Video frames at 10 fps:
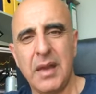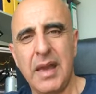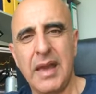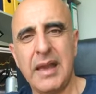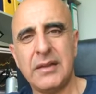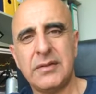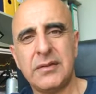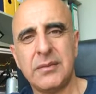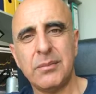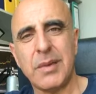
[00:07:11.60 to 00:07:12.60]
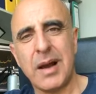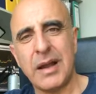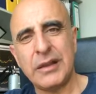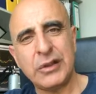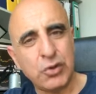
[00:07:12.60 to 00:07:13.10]
And my
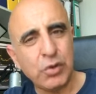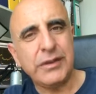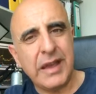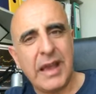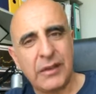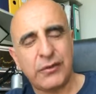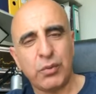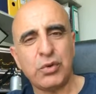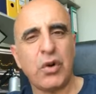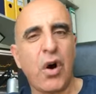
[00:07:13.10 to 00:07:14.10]
good days would